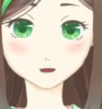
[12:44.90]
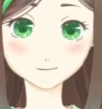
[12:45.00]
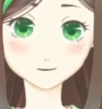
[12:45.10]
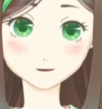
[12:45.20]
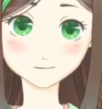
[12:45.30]

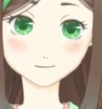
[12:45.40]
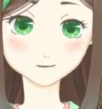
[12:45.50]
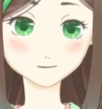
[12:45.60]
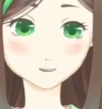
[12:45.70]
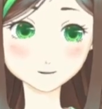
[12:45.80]
several
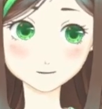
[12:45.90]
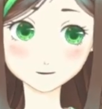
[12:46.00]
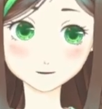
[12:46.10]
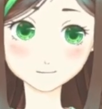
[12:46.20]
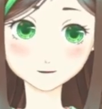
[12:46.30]
dialog
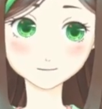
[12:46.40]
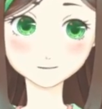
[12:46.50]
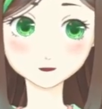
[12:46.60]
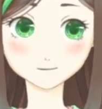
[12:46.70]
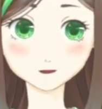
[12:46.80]
bubbles
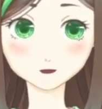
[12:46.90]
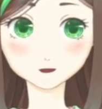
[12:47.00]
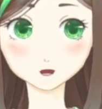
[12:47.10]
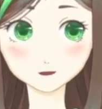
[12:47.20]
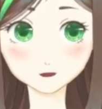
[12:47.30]
following each other,
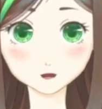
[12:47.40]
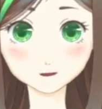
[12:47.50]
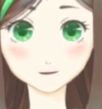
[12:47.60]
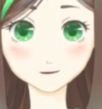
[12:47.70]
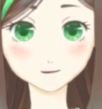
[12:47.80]
it
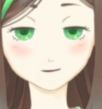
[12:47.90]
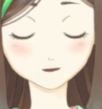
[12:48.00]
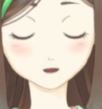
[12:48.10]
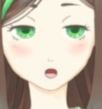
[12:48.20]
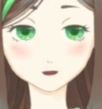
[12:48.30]
also
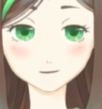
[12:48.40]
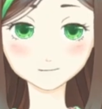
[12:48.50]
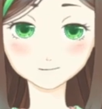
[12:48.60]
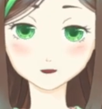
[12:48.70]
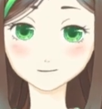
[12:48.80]
contains a
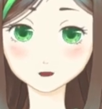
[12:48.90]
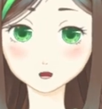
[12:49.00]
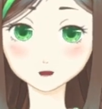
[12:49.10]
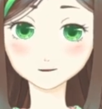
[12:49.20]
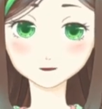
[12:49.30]
reference to
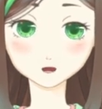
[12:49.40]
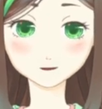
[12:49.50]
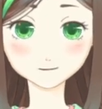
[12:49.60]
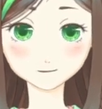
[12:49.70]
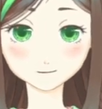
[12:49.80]
the next one.